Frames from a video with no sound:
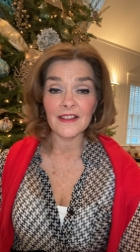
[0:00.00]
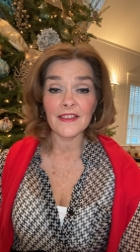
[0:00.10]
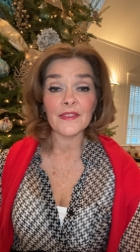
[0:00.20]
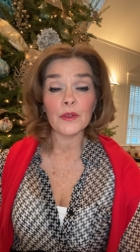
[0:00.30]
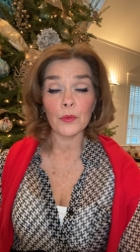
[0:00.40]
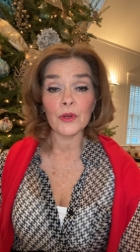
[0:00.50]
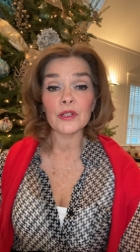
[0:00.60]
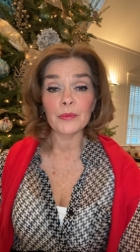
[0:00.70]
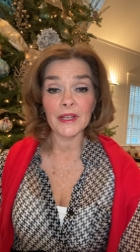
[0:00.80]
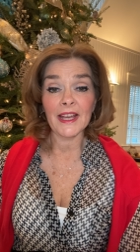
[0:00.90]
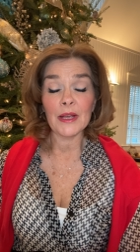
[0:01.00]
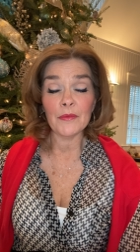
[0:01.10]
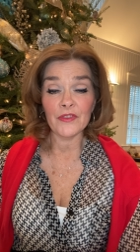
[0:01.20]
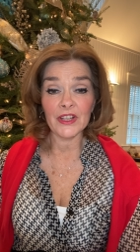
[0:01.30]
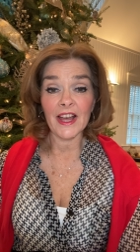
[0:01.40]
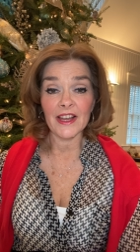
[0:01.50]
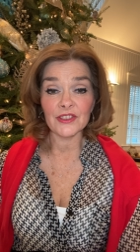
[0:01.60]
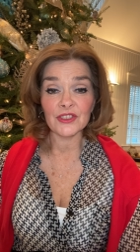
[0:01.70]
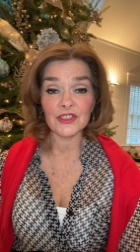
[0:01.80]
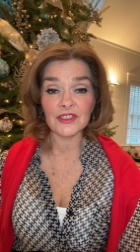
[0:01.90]
that the Word became
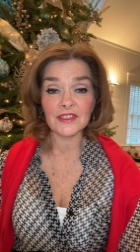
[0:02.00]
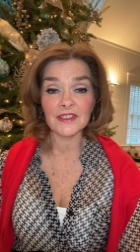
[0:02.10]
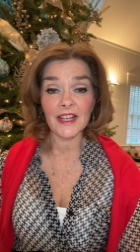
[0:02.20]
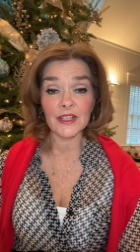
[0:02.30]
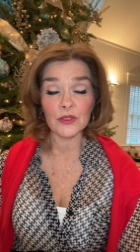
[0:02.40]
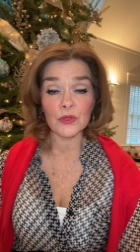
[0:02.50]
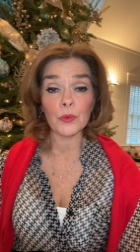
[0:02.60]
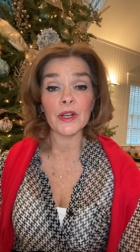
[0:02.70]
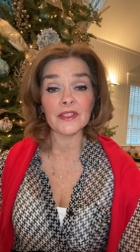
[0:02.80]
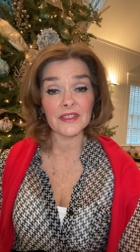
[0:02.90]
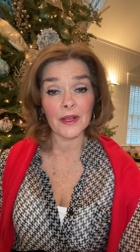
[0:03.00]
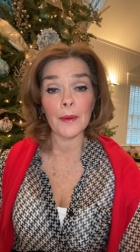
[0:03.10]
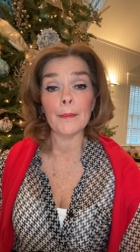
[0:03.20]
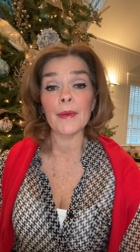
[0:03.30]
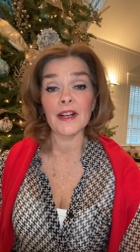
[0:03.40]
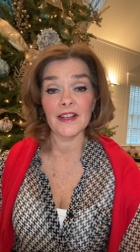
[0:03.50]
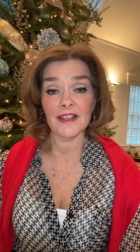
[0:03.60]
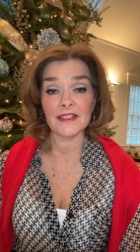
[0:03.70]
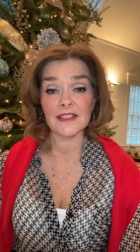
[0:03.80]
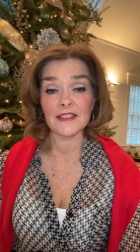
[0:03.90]
flesh and dwelt among
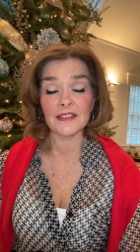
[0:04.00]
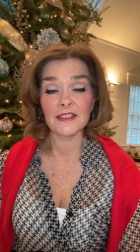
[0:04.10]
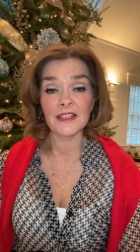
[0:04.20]
us.